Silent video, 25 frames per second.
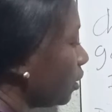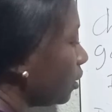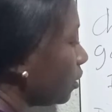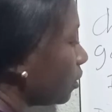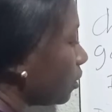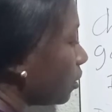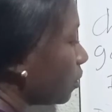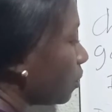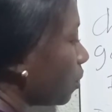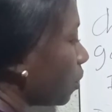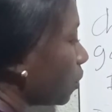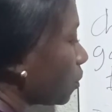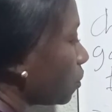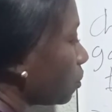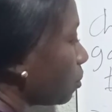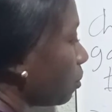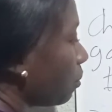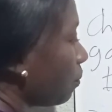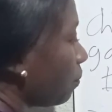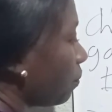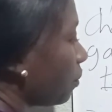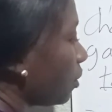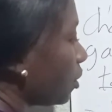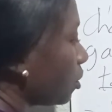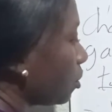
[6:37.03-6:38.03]
is equals to
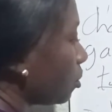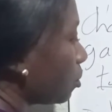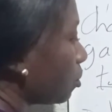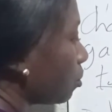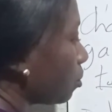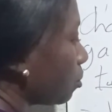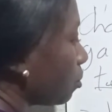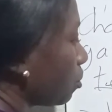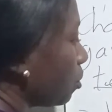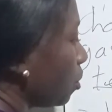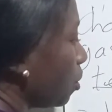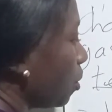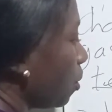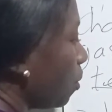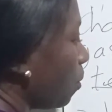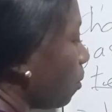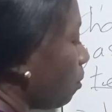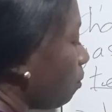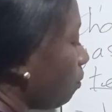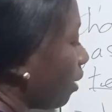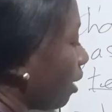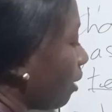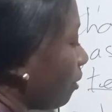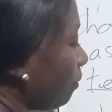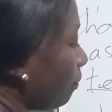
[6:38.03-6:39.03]
V2
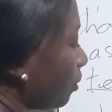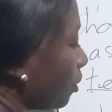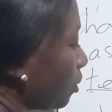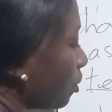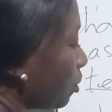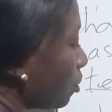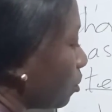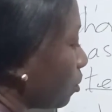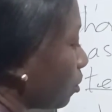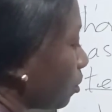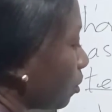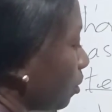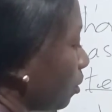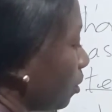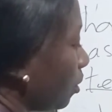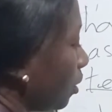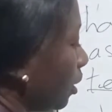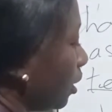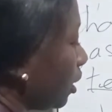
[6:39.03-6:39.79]
over V2,